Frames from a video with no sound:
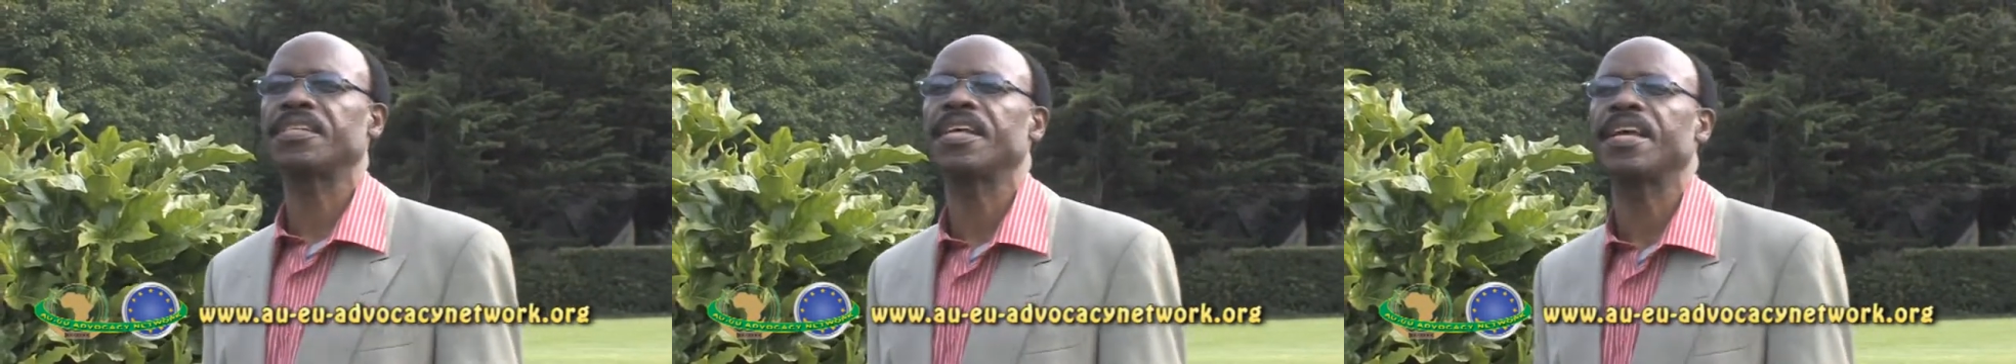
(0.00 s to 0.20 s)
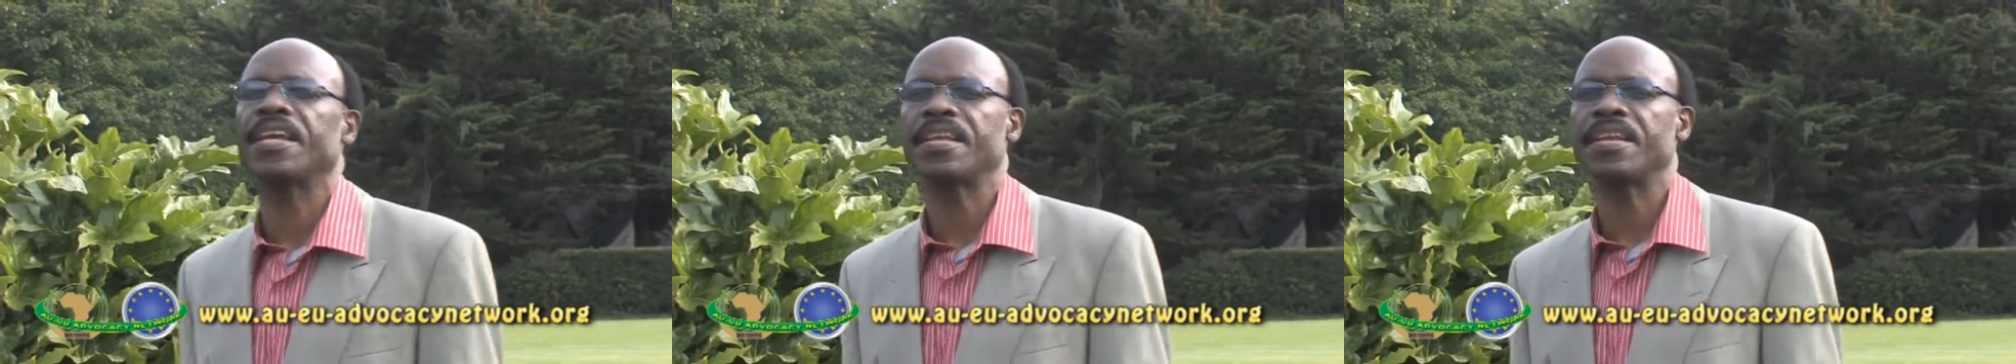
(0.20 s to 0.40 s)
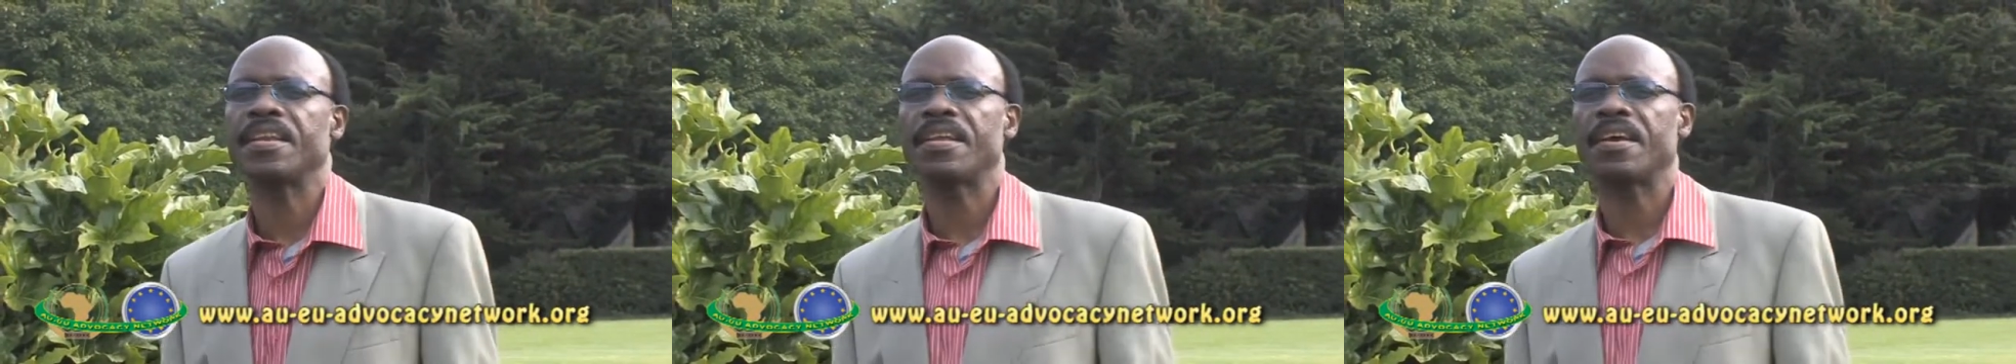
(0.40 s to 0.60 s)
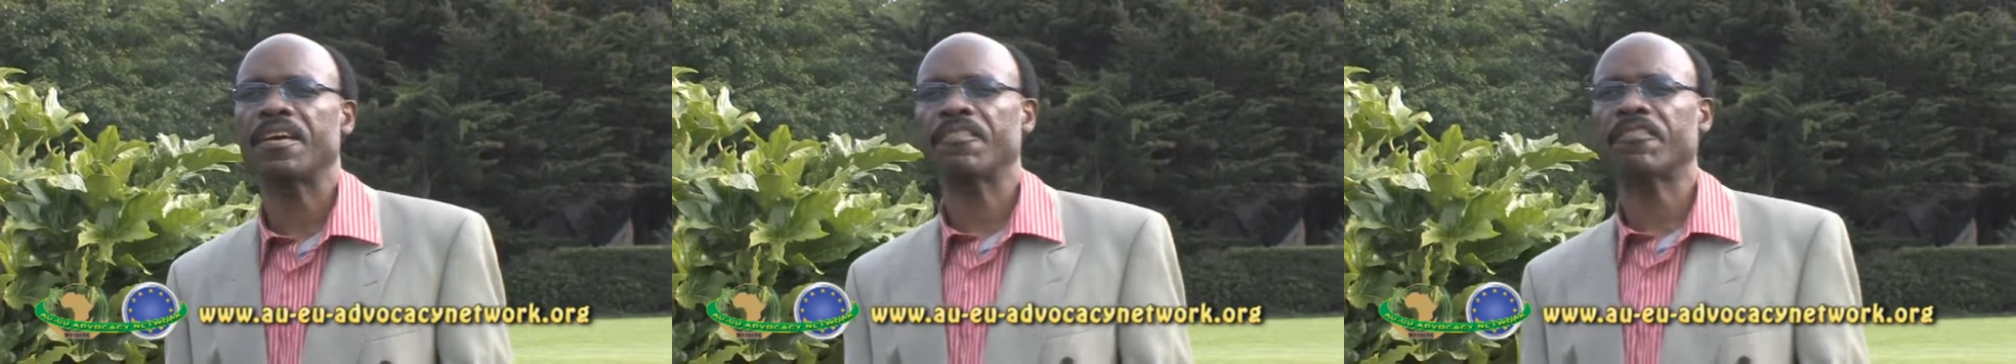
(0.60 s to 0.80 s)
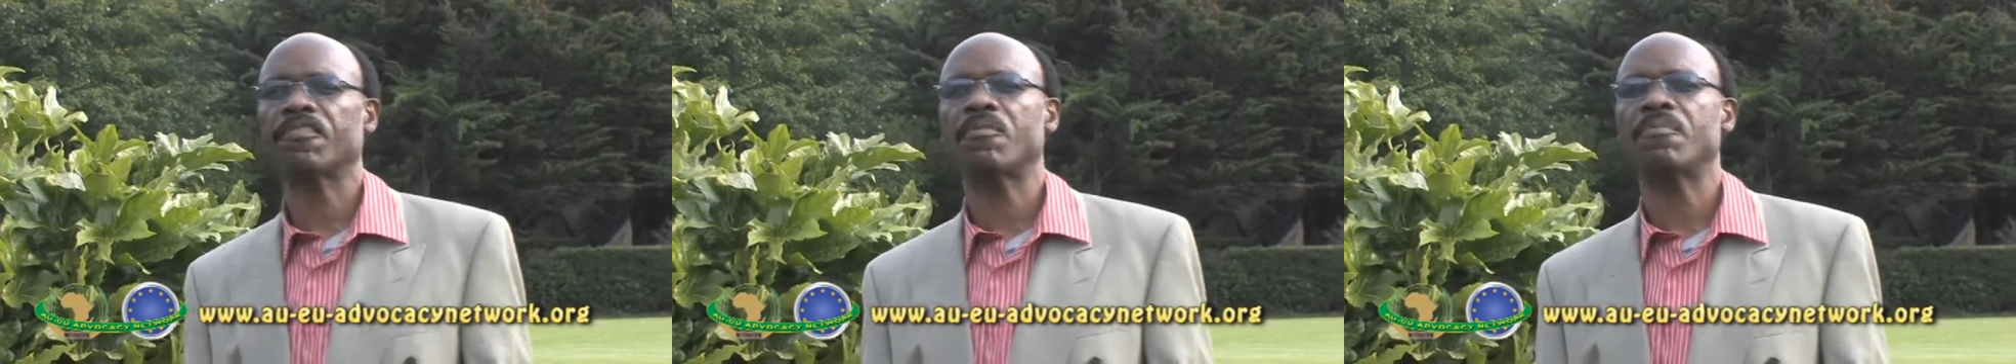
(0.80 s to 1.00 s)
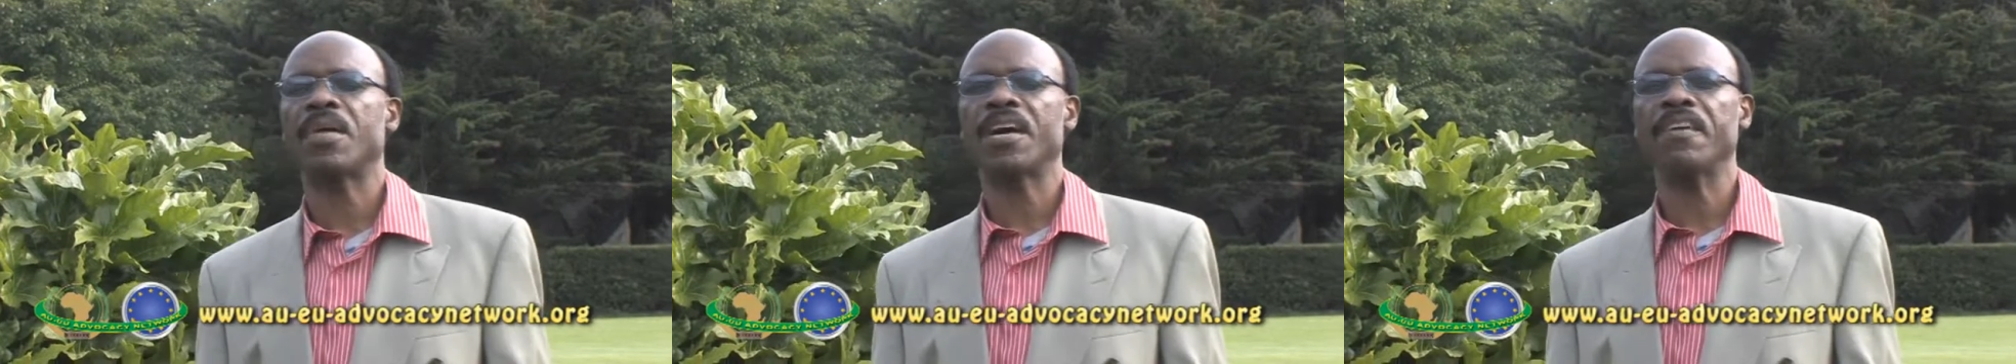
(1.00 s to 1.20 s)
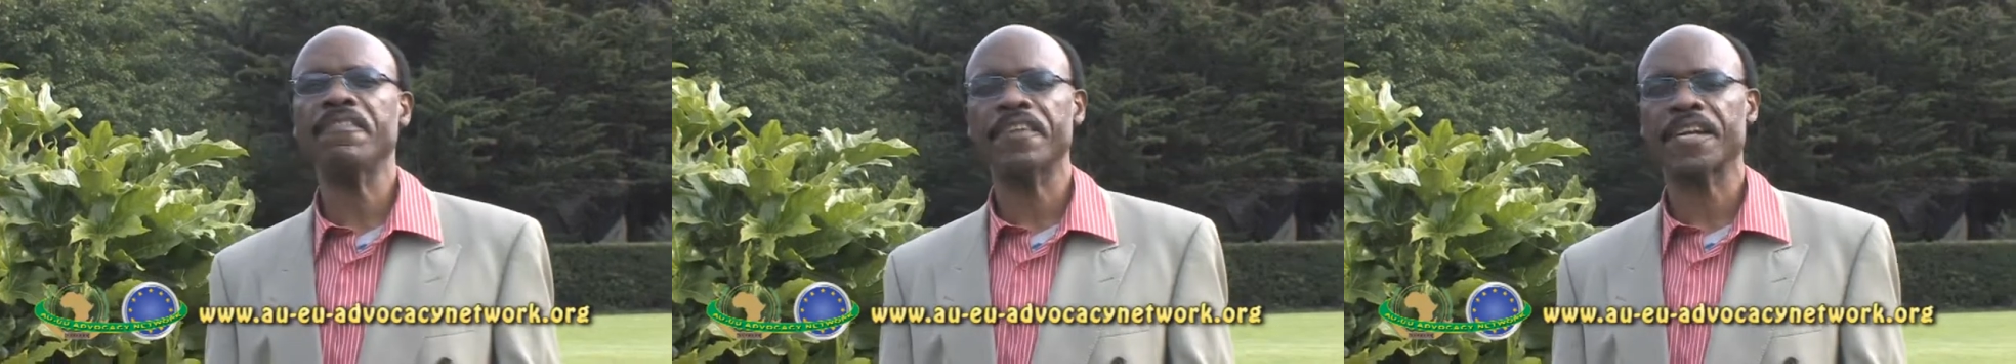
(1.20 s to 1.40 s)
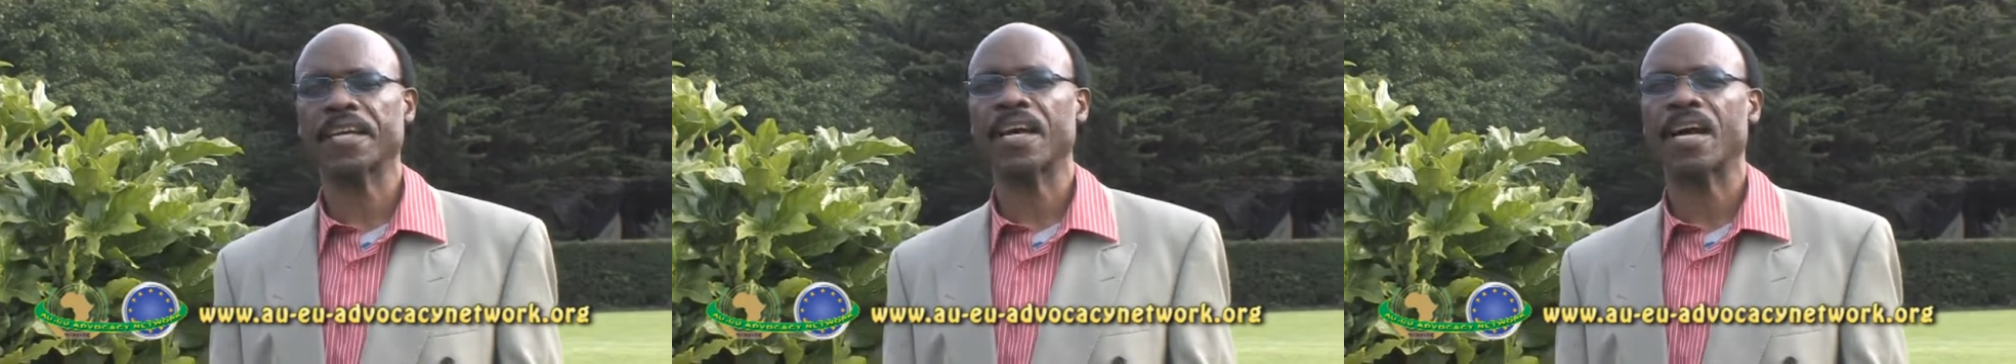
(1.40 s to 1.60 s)
here from
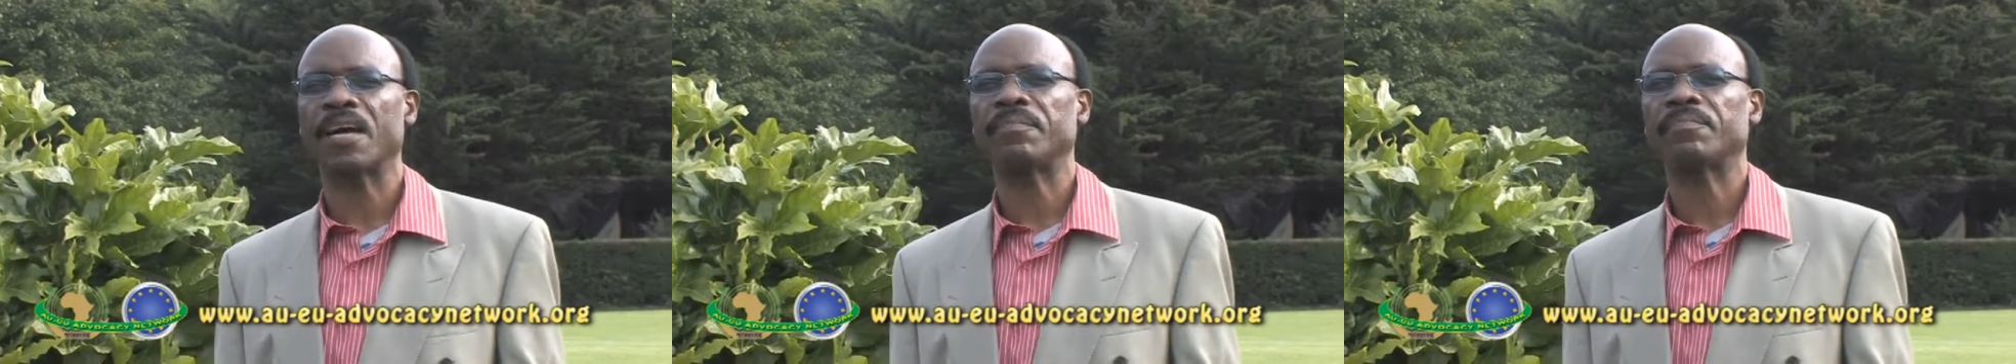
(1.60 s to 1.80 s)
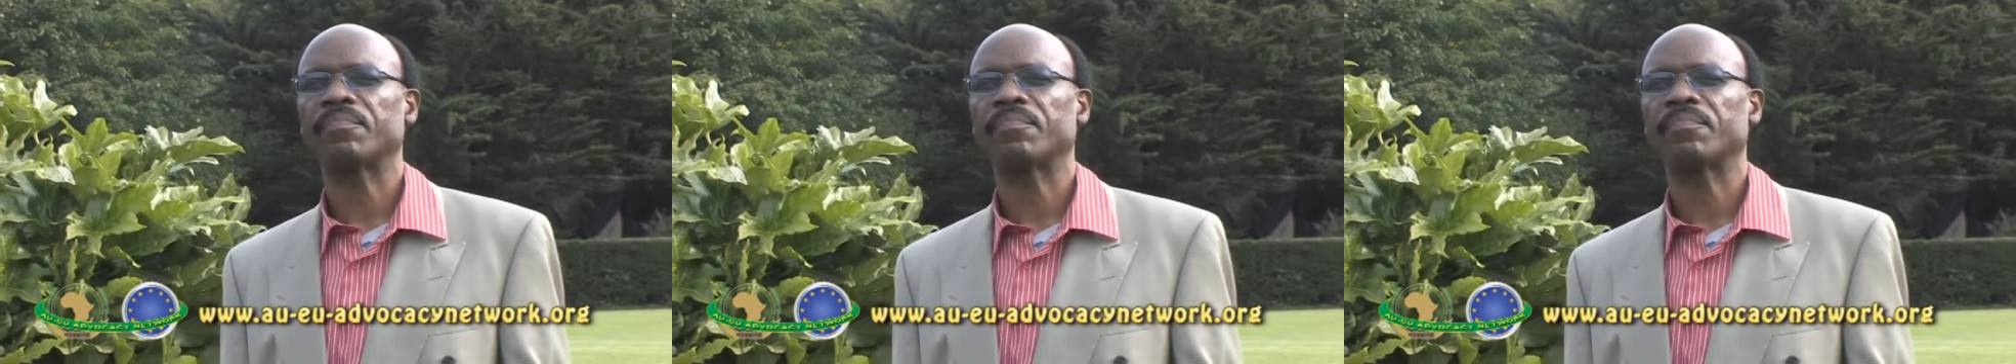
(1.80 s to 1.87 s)
Africa